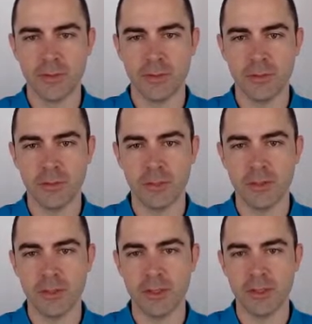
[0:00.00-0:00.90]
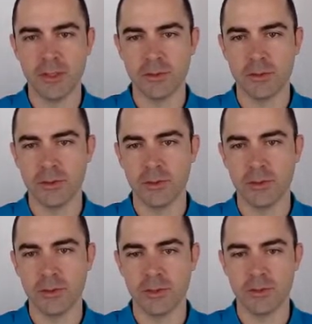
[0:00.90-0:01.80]
So sometimes it doesn't work so
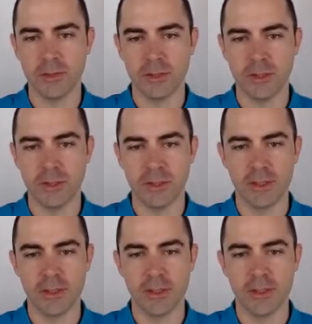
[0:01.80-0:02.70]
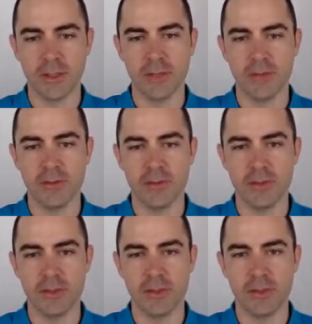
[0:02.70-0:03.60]
well, right? There was like a change of
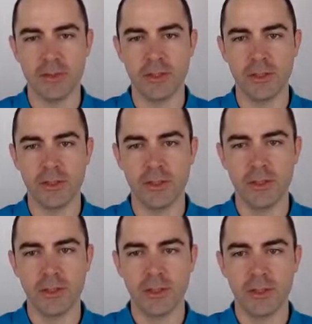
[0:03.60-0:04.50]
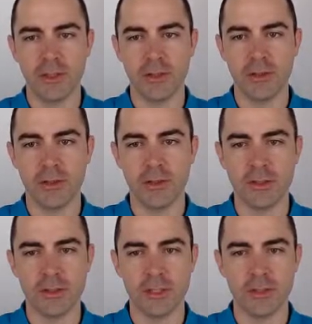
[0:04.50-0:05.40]
direction here. It said that
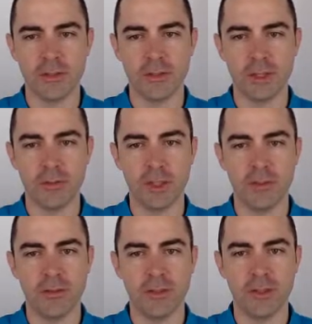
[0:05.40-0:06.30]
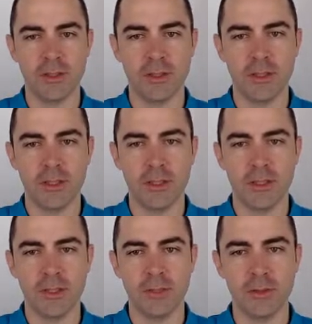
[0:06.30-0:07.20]
this cluster came left,
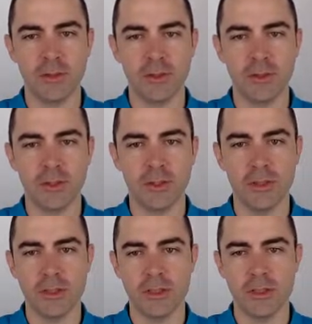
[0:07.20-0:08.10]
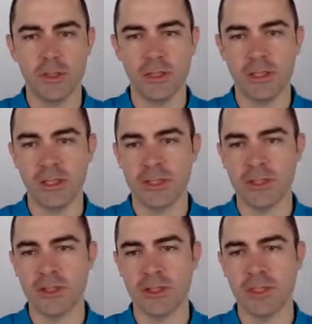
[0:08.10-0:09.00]
and then there was a crossing, and then the
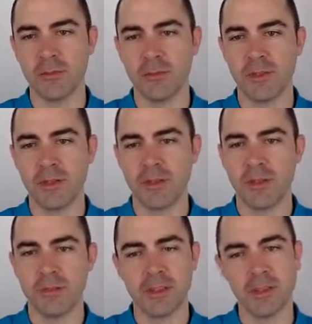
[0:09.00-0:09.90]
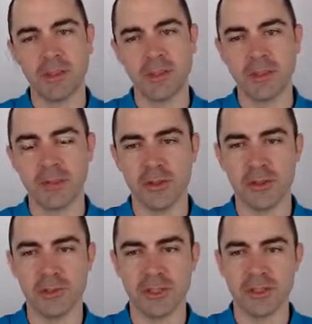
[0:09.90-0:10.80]
cluster came, but this is a different
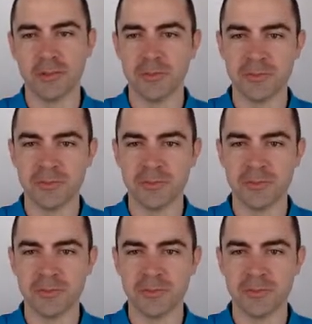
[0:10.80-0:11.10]
object.